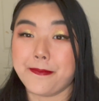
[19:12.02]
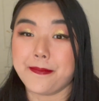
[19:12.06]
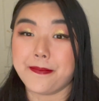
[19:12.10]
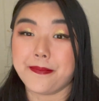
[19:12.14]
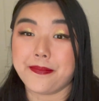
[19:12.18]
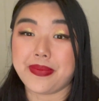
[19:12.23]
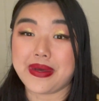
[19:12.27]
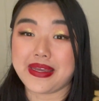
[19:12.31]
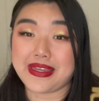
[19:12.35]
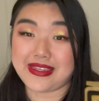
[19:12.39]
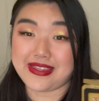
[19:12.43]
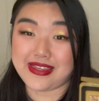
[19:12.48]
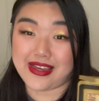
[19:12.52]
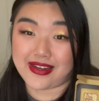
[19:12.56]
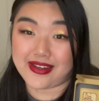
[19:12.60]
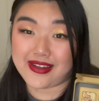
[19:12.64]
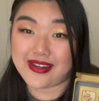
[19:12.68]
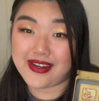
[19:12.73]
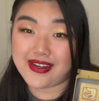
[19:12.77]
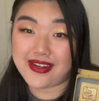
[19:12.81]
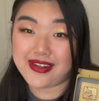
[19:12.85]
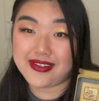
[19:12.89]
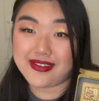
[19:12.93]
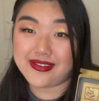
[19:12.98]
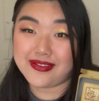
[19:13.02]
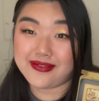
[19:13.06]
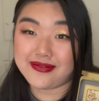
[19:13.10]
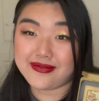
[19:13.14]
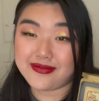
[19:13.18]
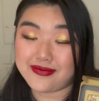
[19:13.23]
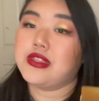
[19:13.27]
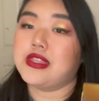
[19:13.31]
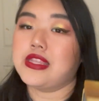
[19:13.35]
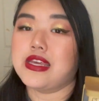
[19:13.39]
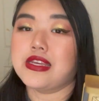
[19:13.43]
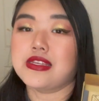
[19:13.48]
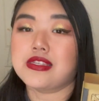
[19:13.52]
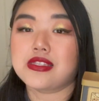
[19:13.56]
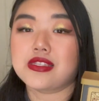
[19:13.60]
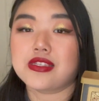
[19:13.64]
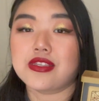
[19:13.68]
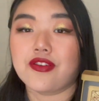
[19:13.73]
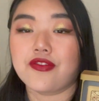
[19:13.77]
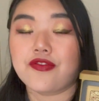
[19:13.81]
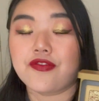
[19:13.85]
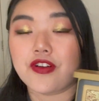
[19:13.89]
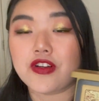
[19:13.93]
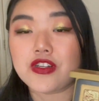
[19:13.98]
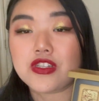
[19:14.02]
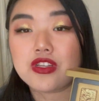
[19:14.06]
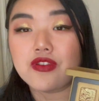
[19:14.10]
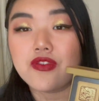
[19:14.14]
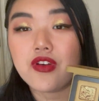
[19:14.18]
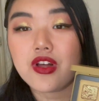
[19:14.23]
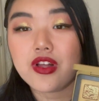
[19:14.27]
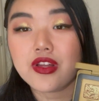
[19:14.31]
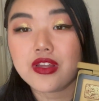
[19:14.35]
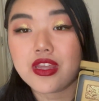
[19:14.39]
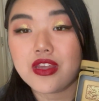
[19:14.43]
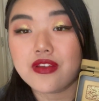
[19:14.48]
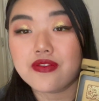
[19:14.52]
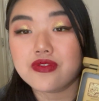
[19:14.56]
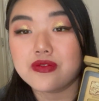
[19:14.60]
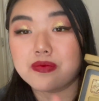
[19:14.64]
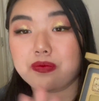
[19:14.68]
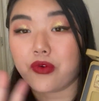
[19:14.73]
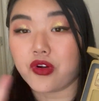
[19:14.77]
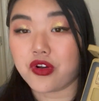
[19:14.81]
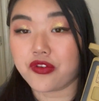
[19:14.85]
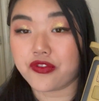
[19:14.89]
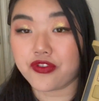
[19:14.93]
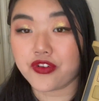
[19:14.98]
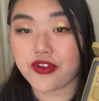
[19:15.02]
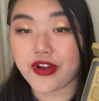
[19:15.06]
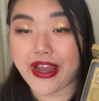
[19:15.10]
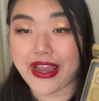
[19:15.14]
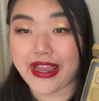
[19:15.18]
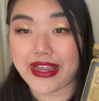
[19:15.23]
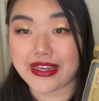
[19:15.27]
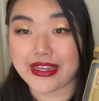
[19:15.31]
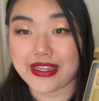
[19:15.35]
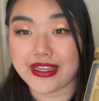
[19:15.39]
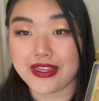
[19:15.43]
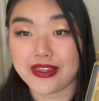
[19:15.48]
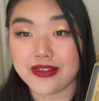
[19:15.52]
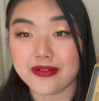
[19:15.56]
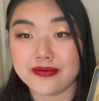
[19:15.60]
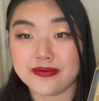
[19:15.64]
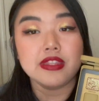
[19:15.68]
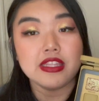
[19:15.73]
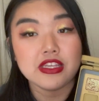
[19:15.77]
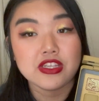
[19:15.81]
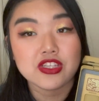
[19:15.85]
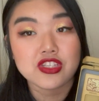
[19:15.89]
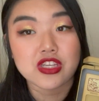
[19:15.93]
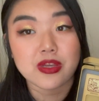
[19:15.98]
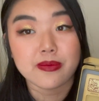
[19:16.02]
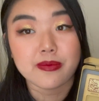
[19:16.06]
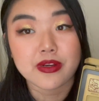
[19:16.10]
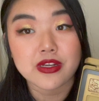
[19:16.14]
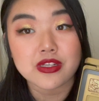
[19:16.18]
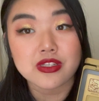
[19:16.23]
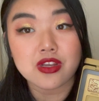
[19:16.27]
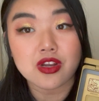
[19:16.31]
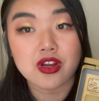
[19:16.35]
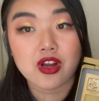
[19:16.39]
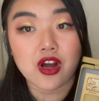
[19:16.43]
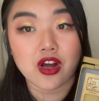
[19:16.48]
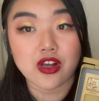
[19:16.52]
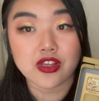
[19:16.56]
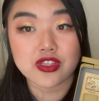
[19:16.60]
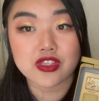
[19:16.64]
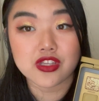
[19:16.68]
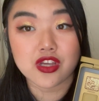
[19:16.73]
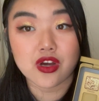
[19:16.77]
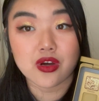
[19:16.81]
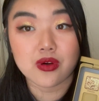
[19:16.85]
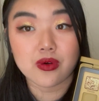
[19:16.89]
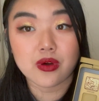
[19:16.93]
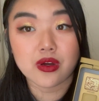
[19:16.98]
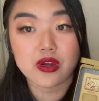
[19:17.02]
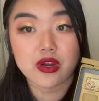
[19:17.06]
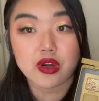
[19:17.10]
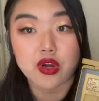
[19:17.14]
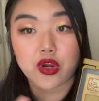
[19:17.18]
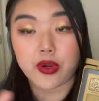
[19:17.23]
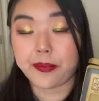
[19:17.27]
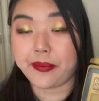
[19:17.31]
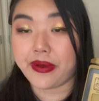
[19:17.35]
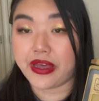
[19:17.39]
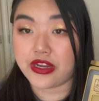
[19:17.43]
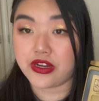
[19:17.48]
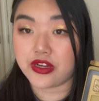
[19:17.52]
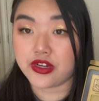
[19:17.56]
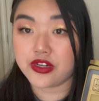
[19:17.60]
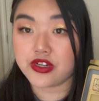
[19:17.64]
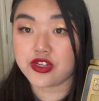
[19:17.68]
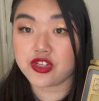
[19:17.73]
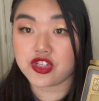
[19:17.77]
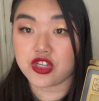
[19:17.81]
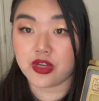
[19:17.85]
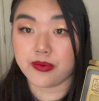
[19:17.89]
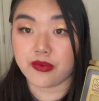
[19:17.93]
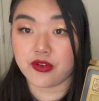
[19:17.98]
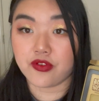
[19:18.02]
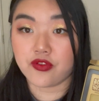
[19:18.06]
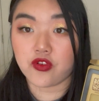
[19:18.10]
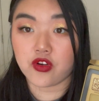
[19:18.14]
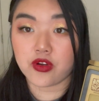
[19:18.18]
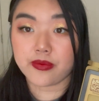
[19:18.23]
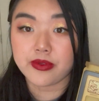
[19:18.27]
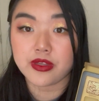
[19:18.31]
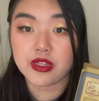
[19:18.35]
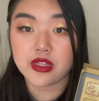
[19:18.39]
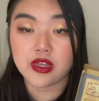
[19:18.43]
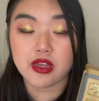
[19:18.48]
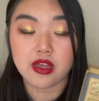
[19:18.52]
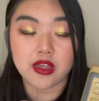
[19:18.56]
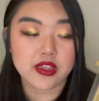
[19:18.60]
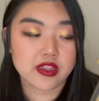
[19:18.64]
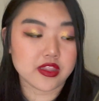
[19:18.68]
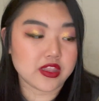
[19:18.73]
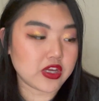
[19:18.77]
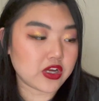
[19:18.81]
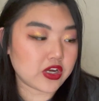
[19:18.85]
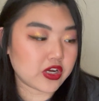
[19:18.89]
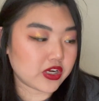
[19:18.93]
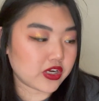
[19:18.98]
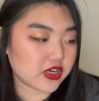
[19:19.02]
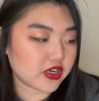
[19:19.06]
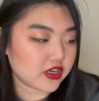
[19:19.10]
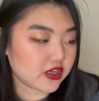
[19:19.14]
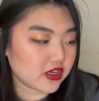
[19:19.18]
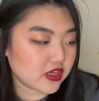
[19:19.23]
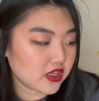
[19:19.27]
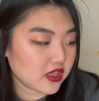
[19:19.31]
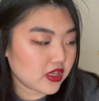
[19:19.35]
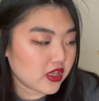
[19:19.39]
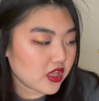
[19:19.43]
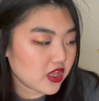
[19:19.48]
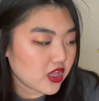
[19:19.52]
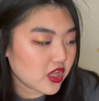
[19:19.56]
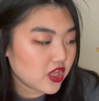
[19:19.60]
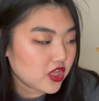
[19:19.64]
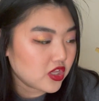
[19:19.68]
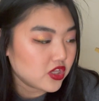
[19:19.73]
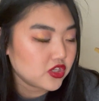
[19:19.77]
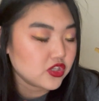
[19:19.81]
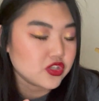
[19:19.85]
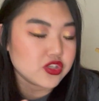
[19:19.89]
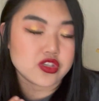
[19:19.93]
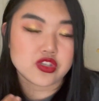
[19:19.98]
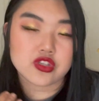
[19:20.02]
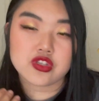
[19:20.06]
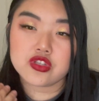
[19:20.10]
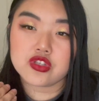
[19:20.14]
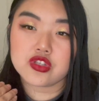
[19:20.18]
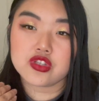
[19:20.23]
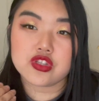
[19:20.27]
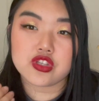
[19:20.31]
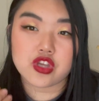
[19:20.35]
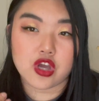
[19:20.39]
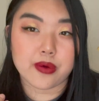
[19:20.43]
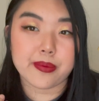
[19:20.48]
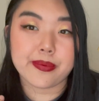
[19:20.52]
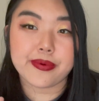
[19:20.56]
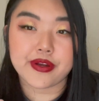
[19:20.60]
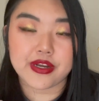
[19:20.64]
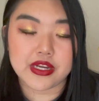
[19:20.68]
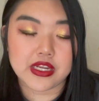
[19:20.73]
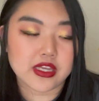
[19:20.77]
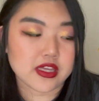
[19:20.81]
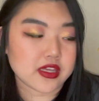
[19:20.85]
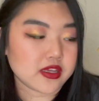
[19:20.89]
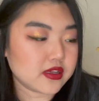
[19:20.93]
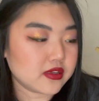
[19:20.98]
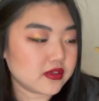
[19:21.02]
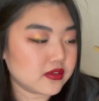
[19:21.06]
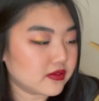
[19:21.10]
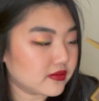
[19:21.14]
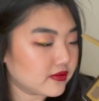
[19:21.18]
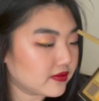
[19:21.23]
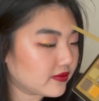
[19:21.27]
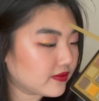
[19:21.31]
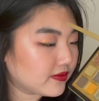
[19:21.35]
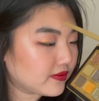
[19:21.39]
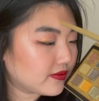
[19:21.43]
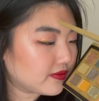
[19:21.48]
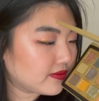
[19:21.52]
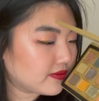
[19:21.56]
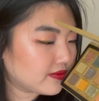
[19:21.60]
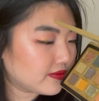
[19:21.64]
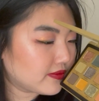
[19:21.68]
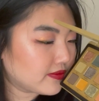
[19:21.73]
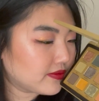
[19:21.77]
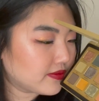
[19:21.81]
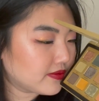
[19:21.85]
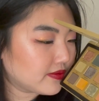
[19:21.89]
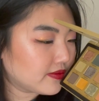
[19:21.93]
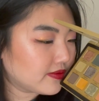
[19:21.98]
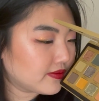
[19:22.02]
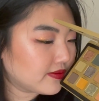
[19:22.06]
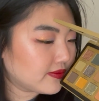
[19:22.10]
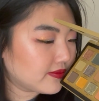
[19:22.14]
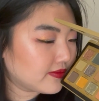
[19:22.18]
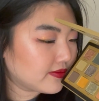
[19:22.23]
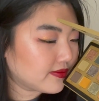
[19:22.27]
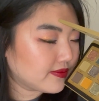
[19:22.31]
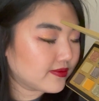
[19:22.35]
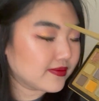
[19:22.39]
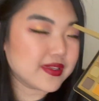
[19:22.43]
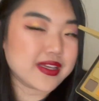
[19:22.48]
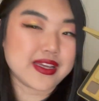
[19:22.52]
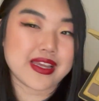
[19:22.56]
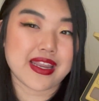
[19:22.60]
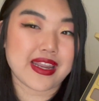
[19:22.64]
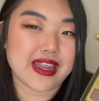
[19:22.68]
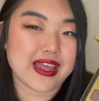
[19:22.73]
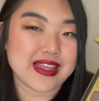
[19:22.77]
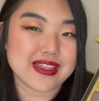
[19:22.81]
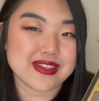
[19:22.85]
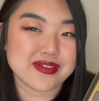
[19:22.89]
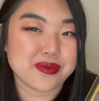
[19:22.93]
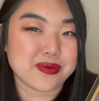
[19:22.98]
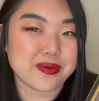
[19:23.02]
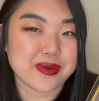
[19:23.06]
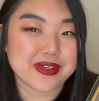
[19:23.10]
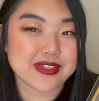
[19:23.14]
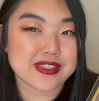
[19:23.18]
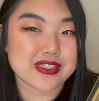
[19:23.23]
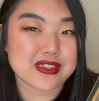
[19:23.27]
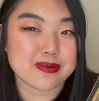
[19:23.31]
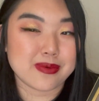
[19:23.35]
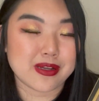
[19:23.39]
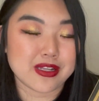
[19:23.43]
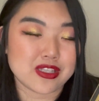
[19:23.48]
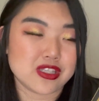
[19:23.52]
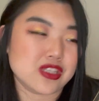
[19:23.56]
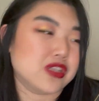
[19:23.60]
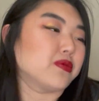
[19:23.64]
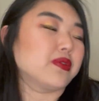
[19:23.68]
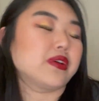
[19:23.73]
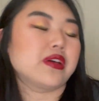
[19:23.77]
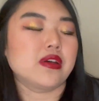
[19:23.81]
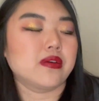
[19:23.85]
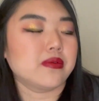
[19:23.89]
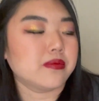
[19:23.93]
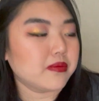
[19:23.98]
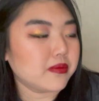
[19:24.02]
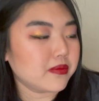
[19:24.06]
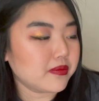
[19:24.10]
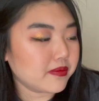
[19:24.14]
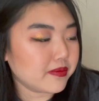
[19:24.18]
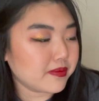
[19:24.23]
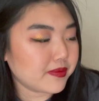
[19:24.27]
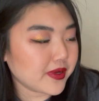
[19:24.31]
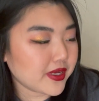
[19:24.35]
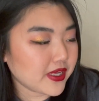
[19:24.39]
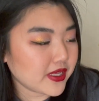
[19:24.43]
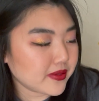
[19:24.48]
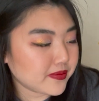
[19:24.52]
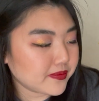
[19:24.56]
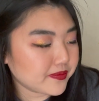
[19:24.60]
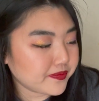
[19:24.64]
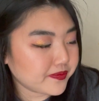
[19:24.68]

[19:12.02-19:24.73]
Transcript: But Yucca, this first of all gives more variety. These shimmers are also her better shimmer formula. They're so pretty. Again, it has a weird smell to it, but